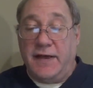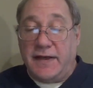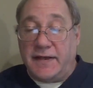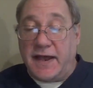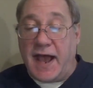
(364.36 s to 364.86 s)

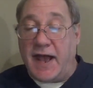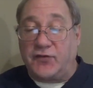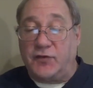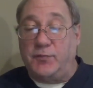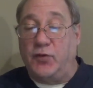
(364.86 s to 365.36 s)
He
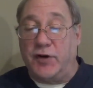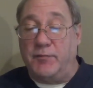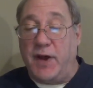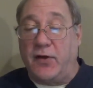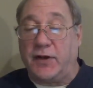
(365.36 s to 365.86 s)
has to put
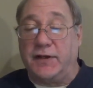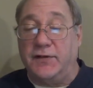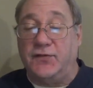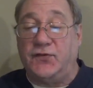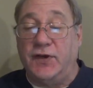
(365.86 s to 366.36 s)

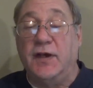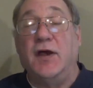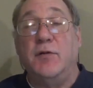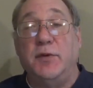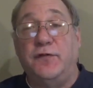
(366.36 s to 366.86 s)
Americans
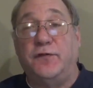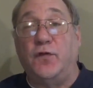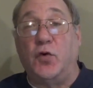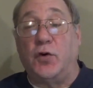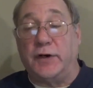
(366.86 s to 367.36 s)

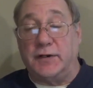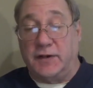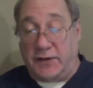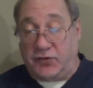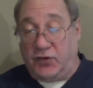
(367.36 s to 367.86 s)
before
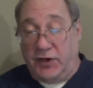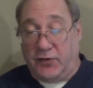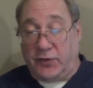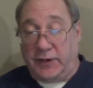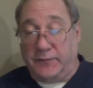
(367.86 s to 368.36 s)

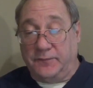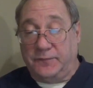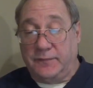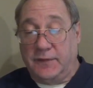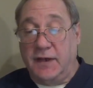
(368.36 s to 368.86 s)
electioneering.
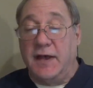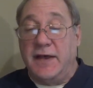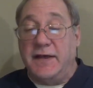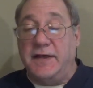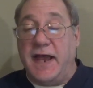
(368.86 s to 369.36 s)

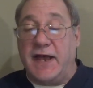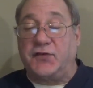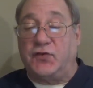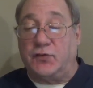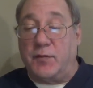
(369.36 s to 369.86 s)
He
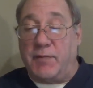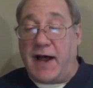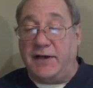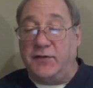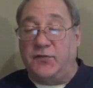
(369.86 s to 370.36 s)
has to
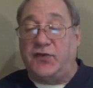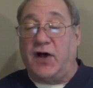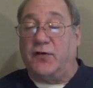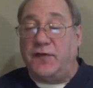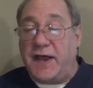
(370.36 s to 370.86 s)
remind
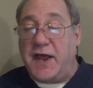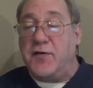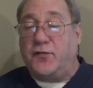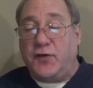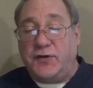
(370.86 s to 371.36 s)
himself
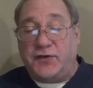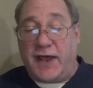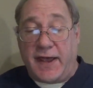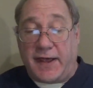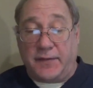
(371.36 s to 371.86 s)
every
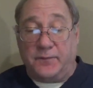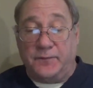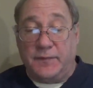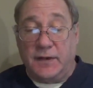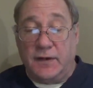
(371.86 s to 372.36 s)
day
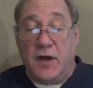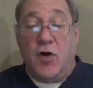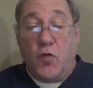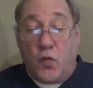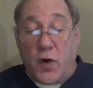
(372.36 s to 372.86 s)

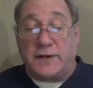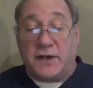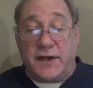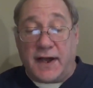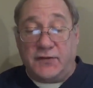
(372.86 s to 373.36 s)
what
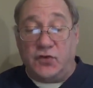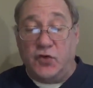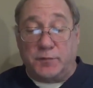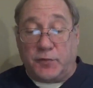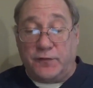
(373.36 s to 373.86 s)
can I do
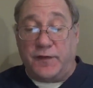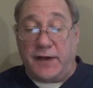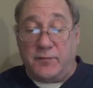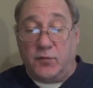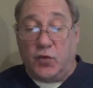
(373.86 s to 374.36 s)
to
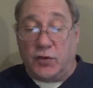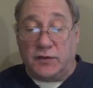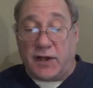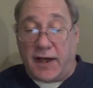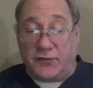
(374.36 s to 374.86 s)
prevent more
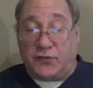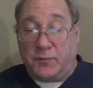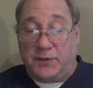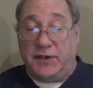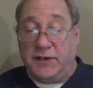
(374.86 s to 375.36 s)
lives
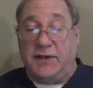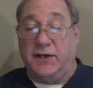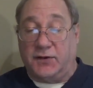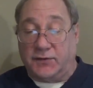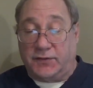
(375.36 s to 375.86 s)
from being
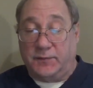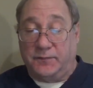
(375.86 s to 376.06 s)
killed?